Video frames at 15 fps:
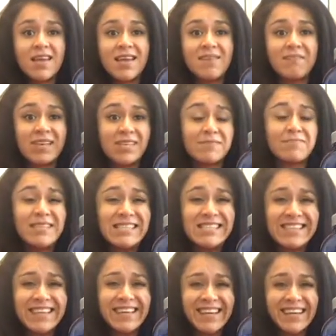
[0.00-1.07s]
It makes me
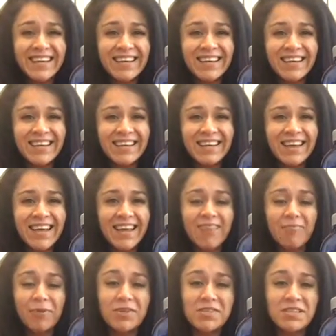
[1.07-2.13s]
sick,
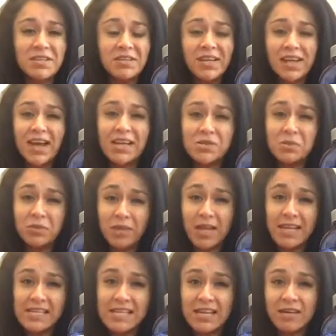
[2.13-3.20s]
and personally, I don't
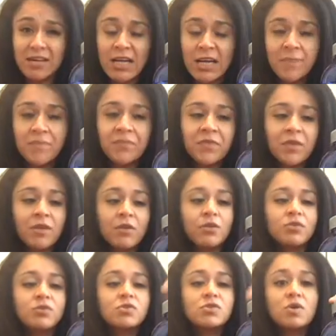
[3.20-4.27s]
like dairy,
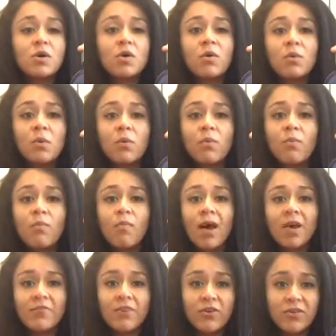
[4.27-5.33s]
so
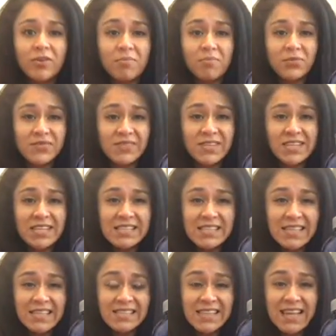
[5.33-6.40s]
I feel that most of these
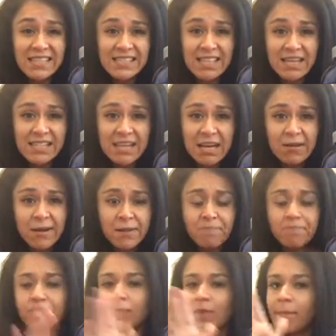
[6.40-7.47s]
things taste like dairy,
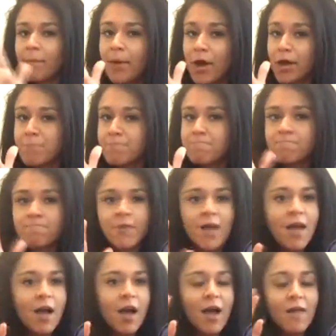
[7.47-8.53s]
but
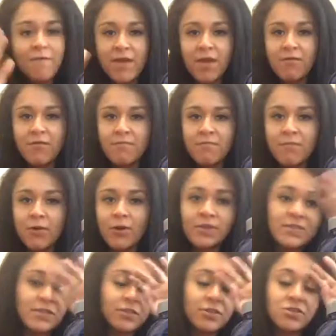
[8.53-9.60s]
I found a
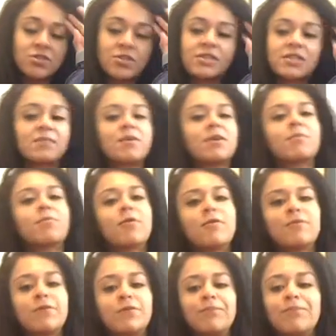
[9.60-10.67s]
solution to my
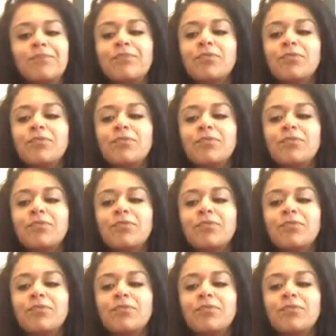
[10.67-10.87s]
problem.